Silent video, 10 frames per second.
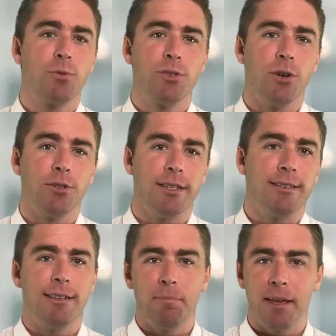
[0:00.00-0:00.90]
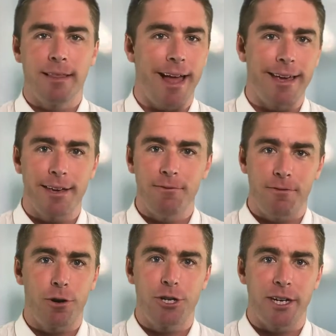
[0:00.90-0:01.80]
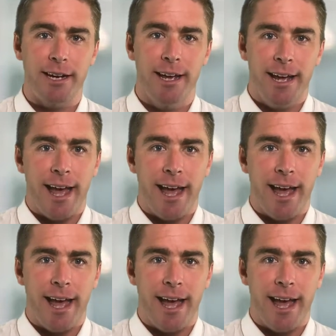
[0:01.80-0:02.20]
result in something like conversion